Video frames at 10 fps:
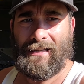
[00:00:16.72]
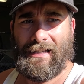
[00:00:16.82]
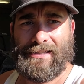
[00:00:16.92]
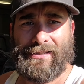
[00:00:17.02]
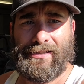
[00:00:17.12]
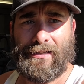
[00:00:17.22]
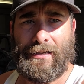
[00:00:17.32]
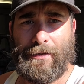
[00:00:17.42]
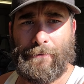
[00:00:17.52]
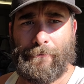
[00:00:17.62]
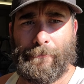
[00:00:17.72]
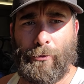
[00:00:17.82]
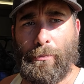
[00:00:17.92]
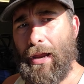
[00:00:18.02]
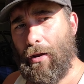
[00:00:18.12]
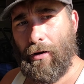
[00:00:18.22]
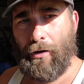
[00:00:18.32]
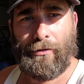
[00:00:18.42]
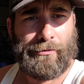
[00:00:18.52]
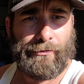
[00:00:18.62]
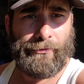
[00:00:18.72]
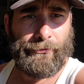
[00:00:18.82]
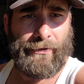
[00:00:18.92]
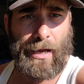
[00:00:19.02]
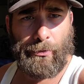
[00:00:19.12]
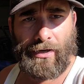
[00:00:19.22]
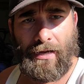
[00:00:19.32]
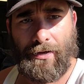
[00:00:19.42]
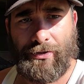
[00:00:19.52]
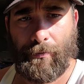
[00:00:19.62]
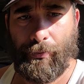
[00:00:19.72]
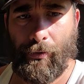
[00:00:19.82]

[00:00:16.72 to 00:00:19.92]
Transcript: It's a repair fabrication